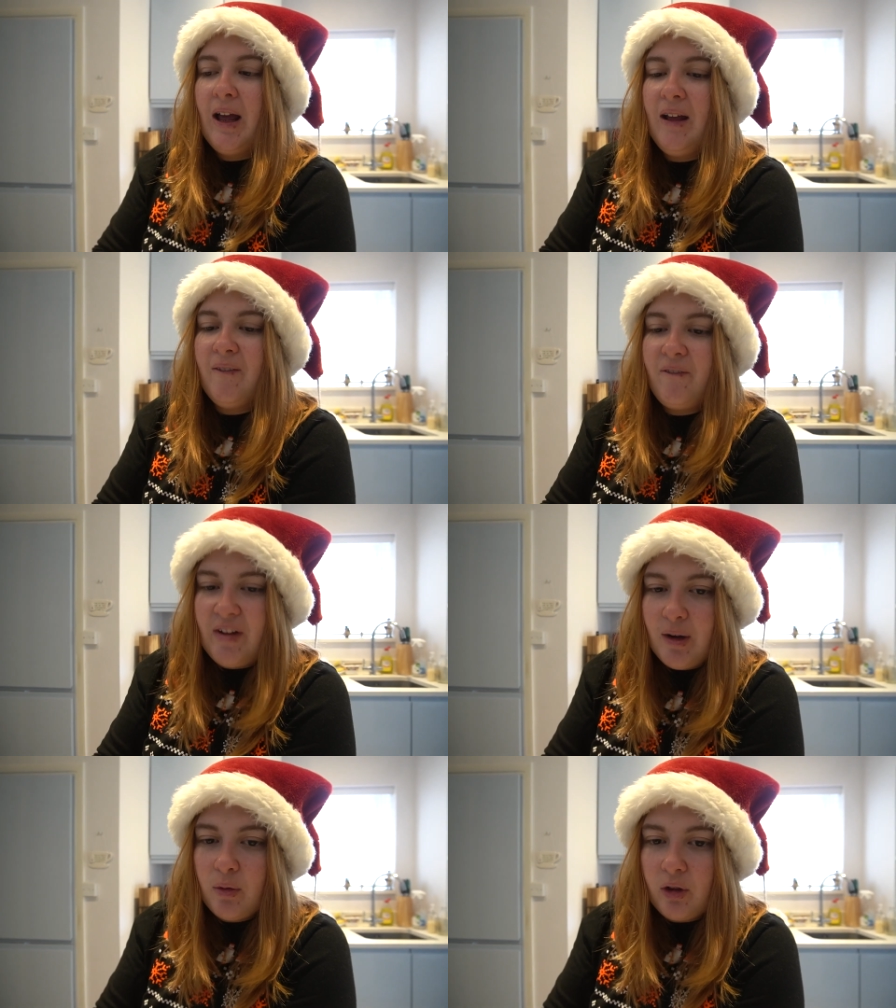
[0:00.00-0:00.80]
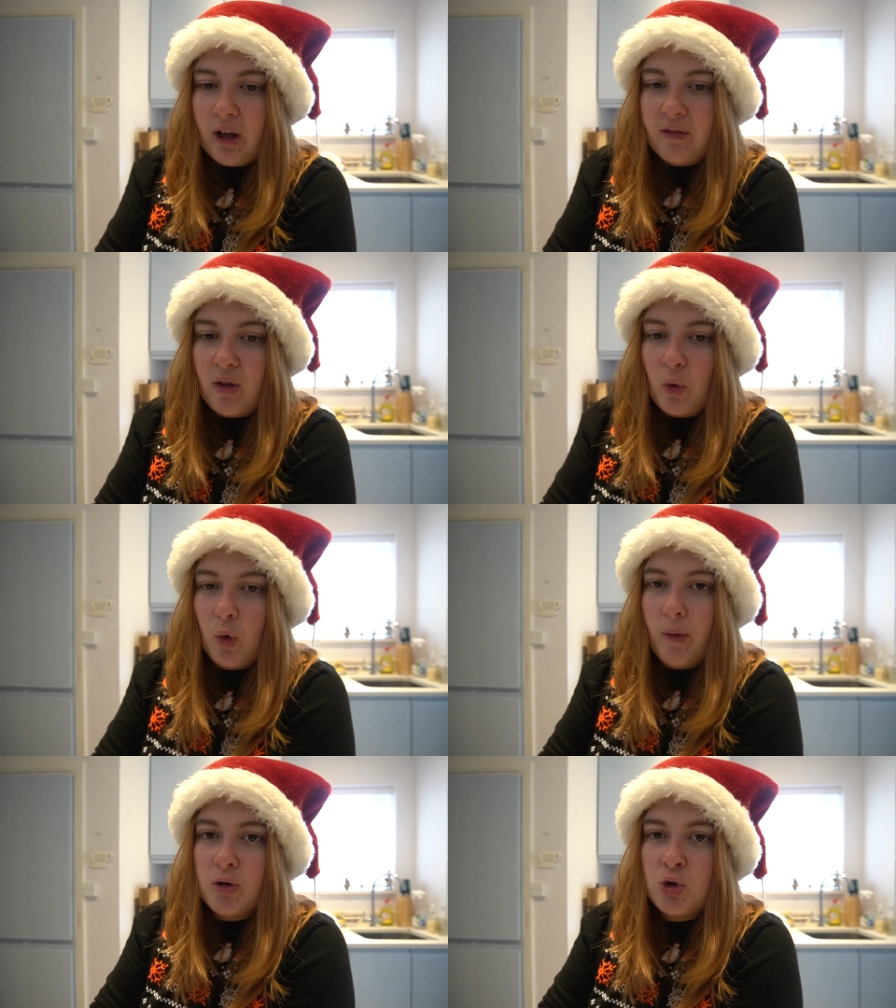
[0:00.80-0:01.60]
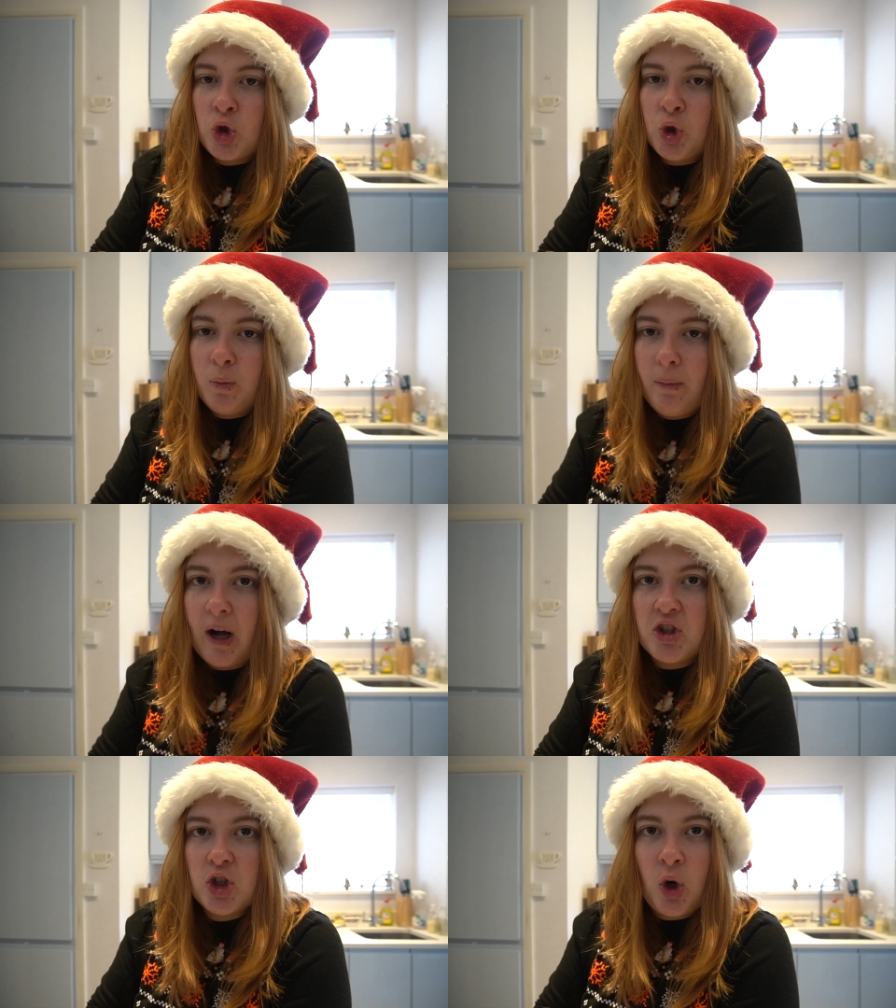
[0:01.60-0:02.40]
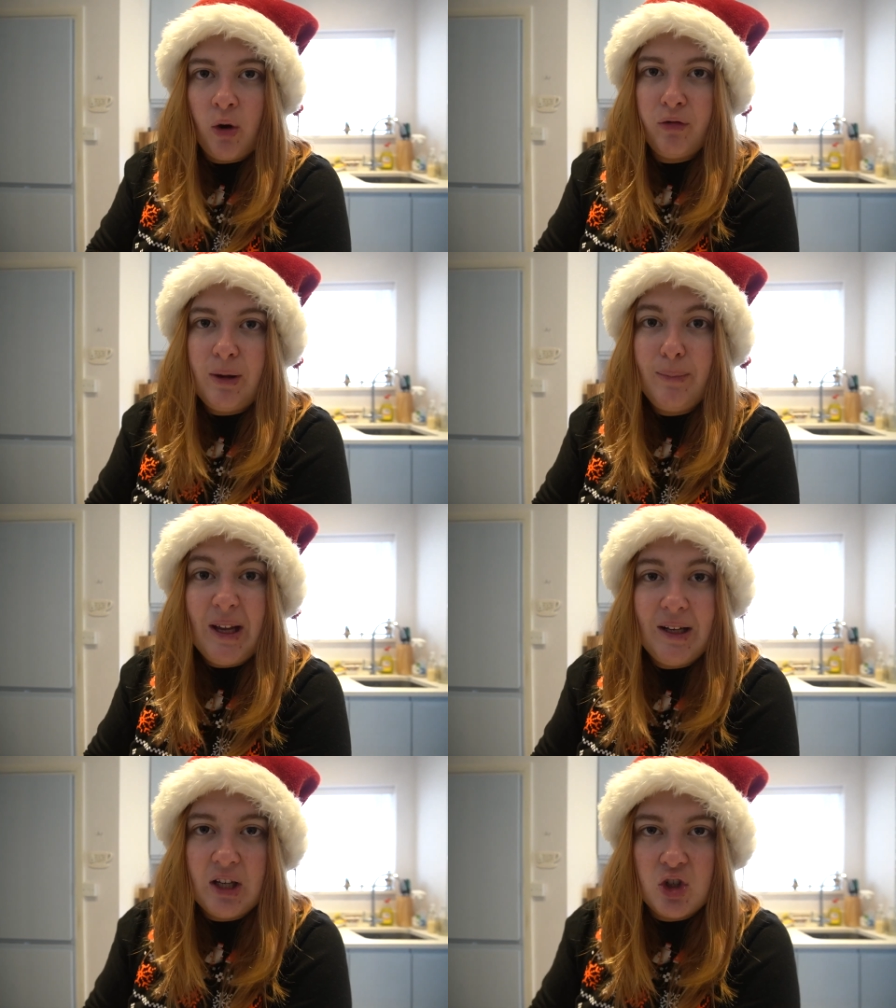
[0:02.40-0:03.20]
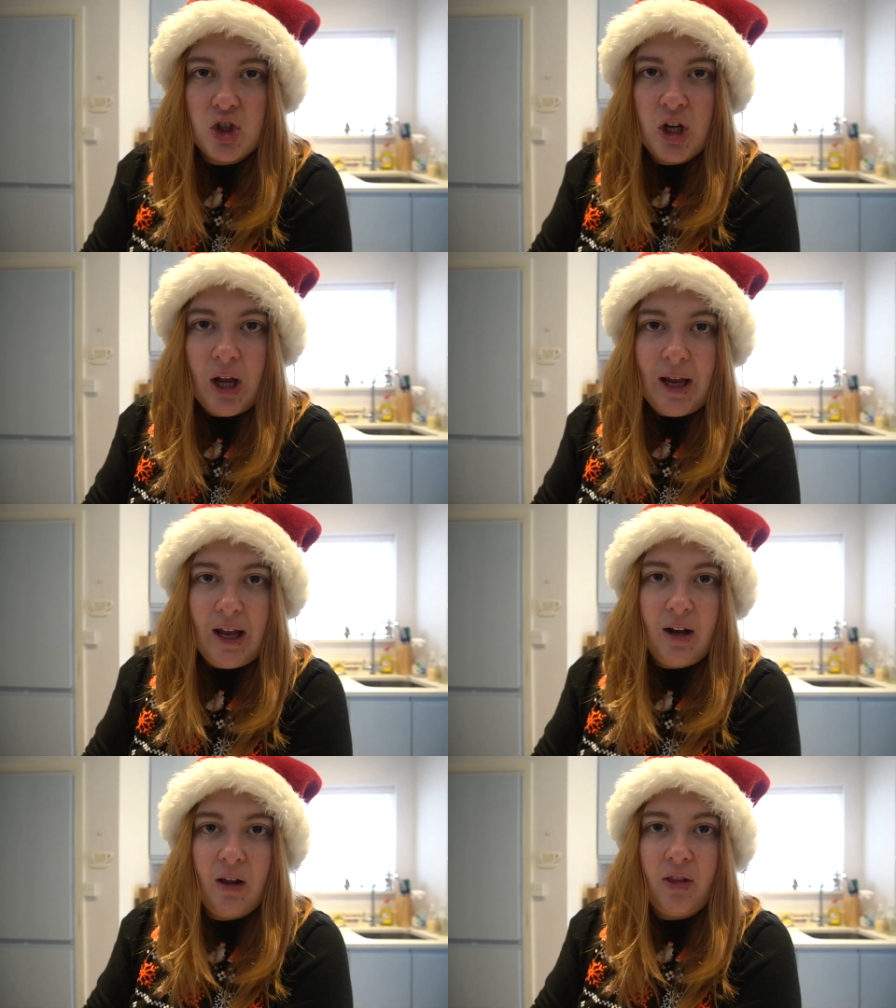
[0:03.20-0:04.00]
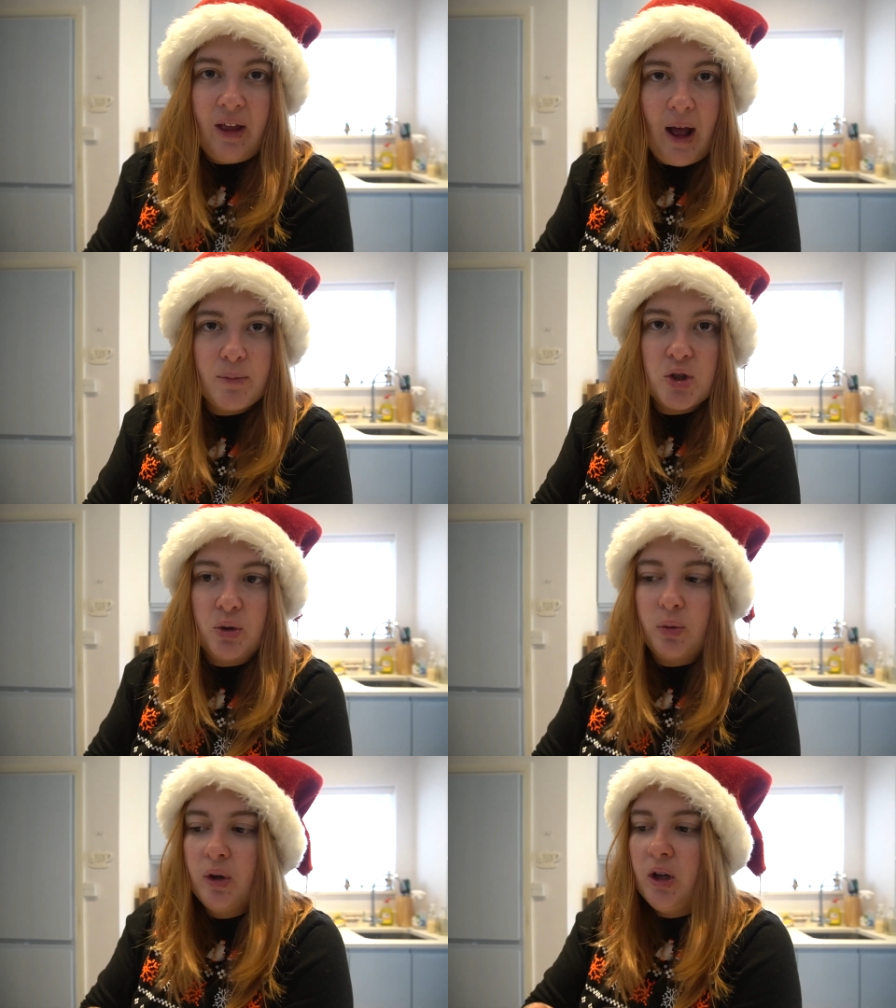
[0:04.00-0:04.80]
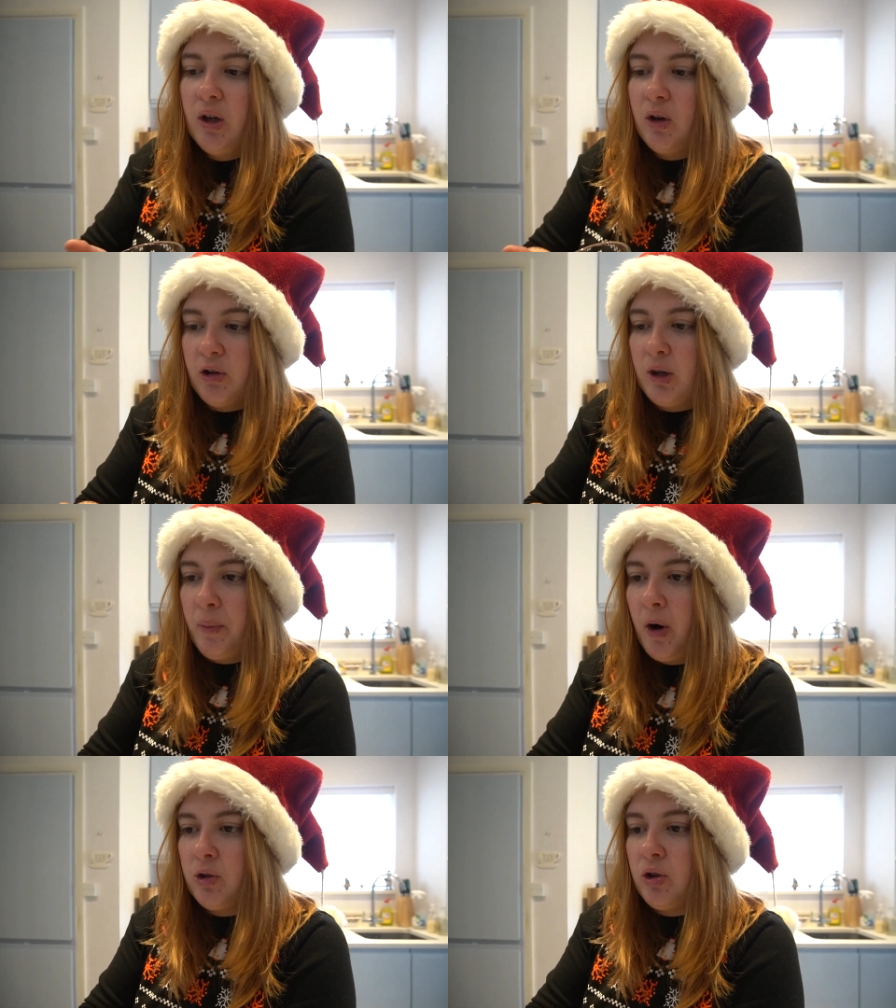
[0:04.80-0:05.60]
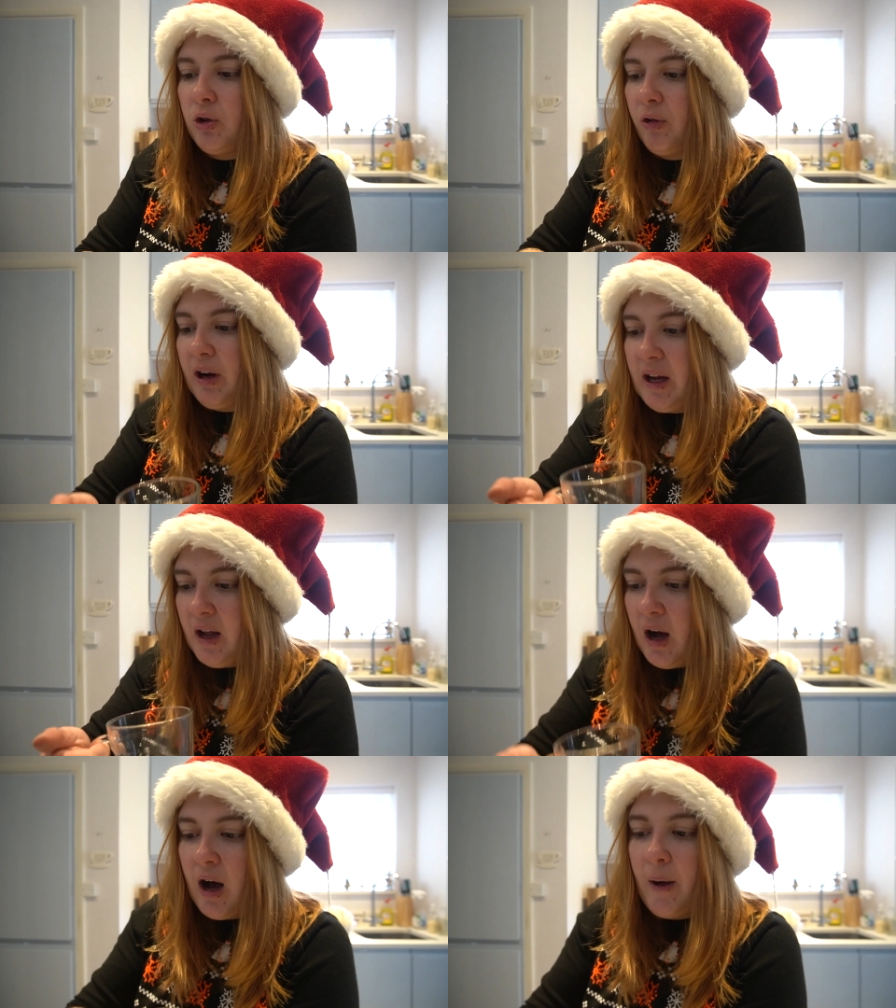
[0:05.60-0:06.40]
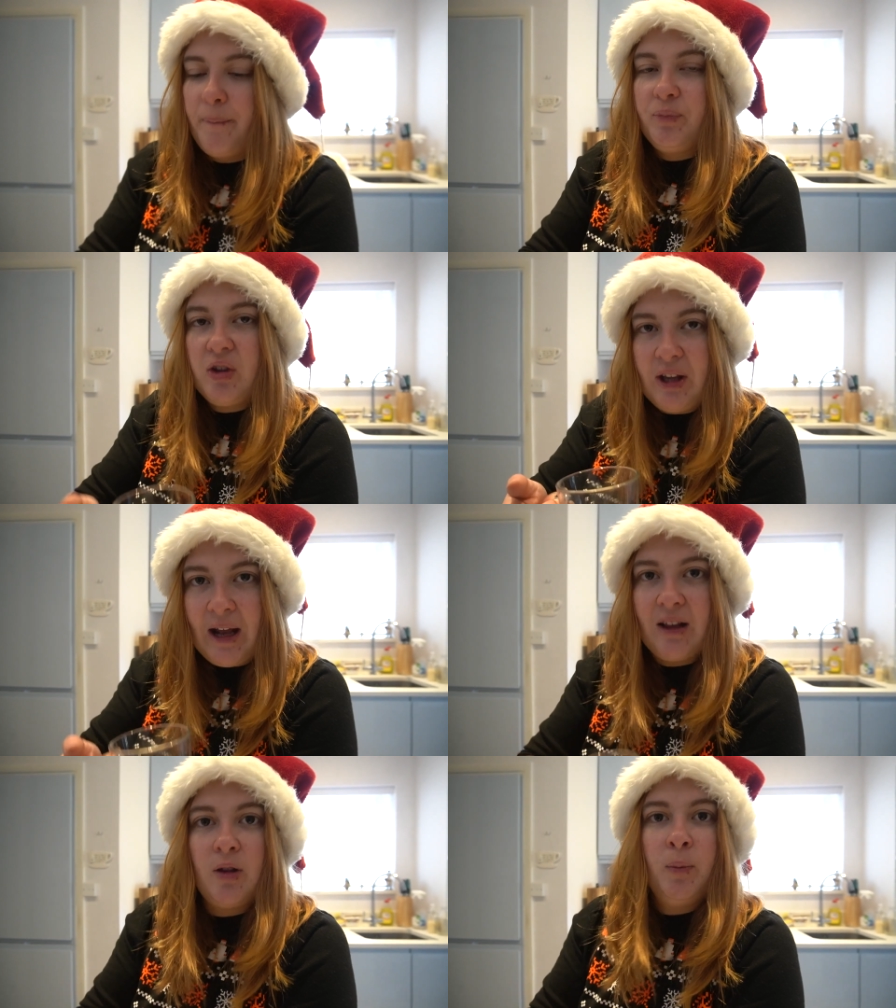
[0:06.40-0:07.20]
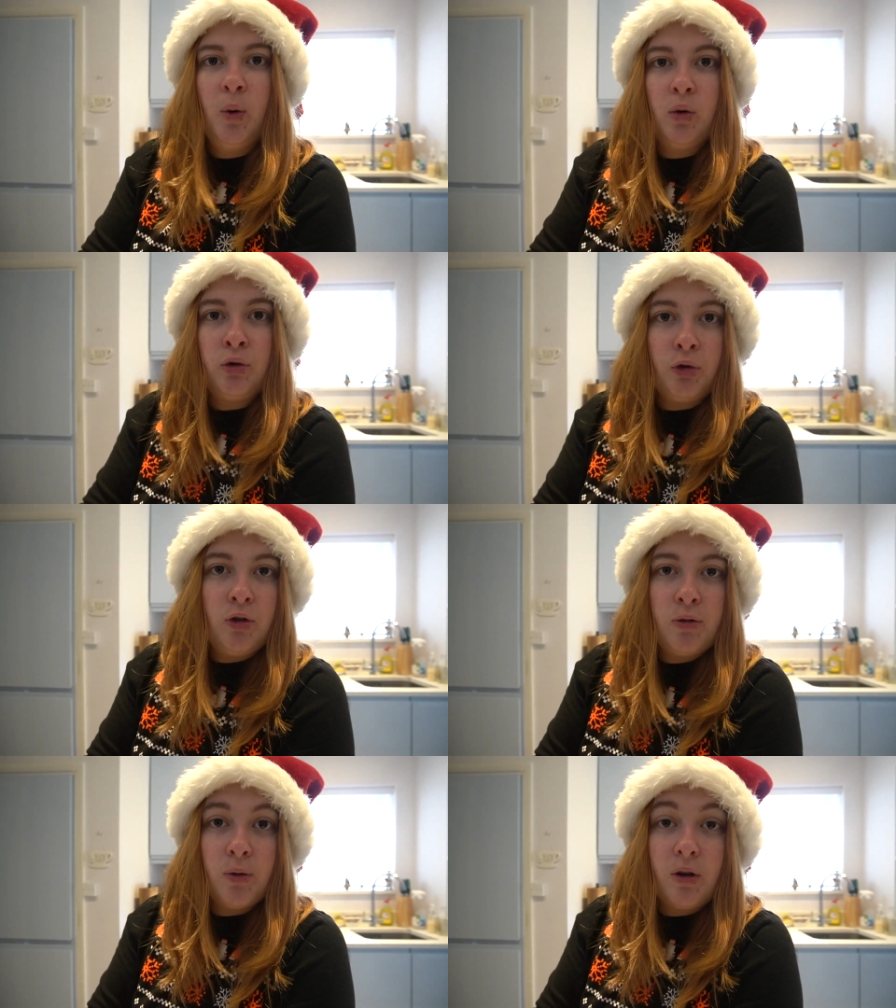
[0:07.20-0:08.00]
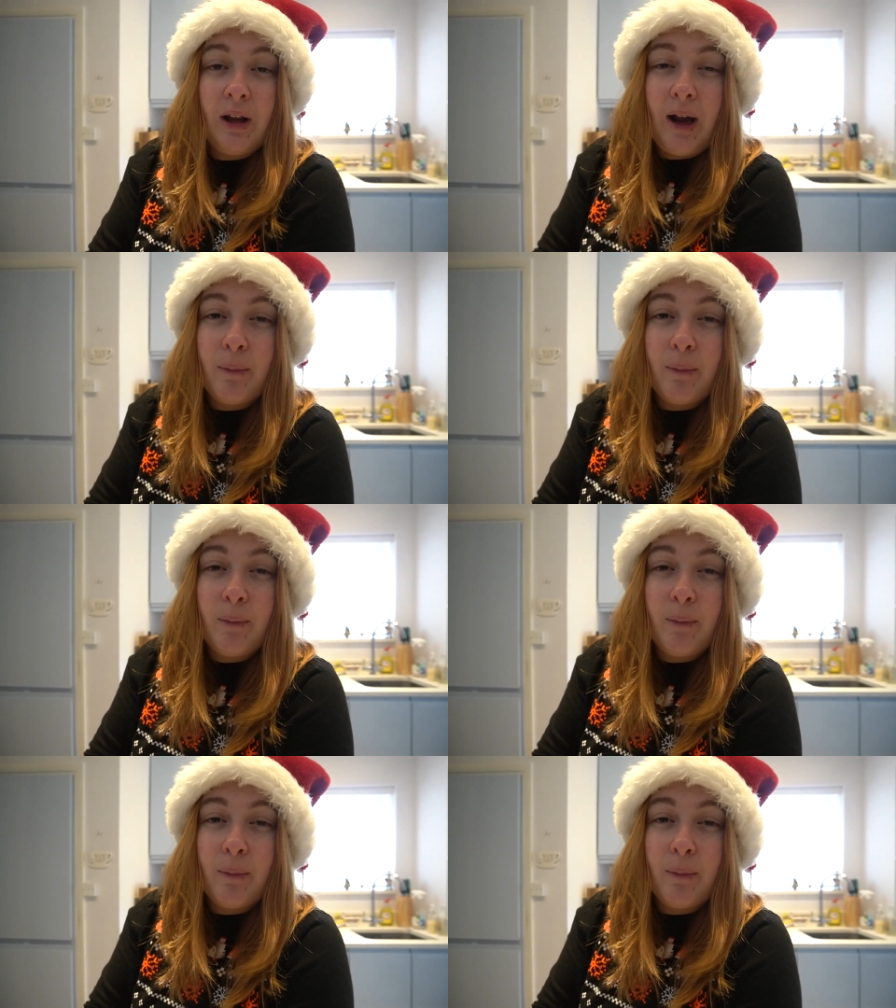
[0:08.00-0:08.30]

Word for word: It feels like there's almost too much coffee beanage in the capsule, or in the pod, sorry, to get it to pour through smoothly.